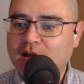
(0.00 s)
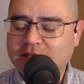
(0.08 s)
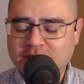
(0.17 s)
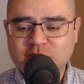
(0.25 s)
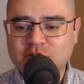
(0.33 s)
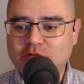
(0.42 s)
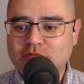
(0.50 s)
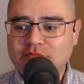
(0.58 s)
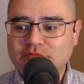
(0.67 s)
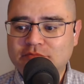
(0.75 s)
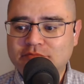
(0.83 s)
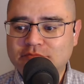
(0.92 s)
I think so.
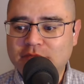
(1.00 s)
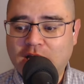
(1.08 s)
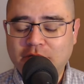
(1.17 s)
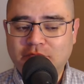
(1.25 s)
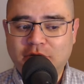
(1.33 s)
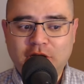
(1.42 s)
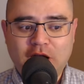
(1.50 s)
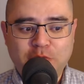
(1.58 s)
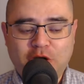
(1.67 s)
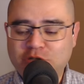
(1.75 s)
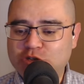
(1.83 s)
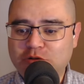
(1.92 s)
Yeah. Sassy? I'm
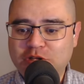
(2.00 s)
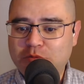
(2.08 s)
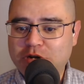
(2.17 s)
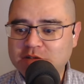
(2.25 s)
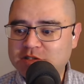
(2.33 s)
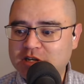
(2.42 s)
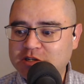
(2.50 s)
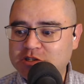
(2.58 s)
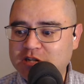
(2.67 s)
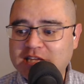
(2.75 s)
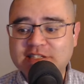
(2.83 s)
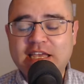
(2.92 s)
not sure on the
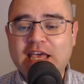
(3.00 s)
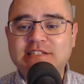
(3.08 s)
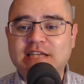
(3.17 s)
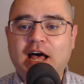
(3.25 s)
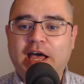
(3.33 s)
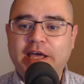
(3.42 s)
pronunciation. S A S I.